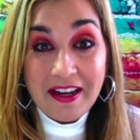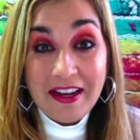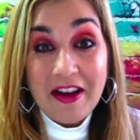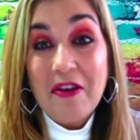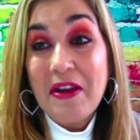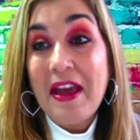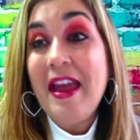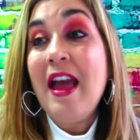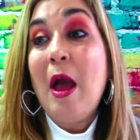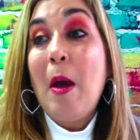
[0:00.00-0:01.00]

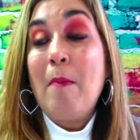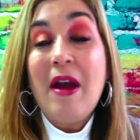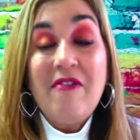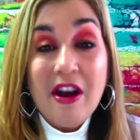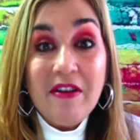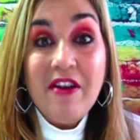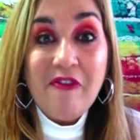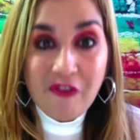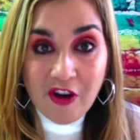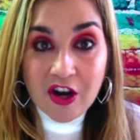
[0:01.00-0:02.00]
okay, my very
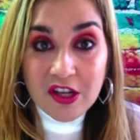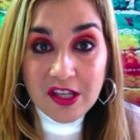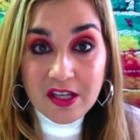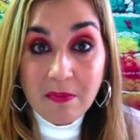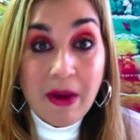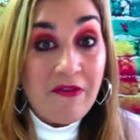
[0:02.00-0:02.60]
first